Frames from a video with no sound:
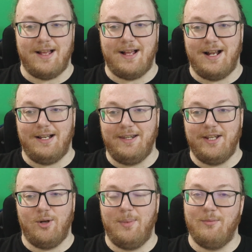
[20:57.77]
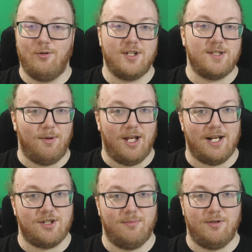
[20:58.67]
a little bit more
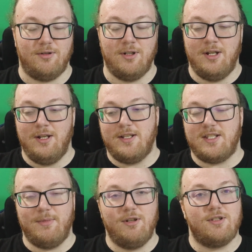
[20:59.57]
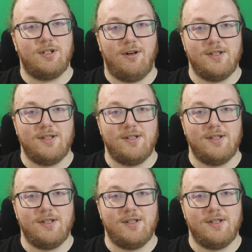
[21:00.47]
splashable. Some of those cards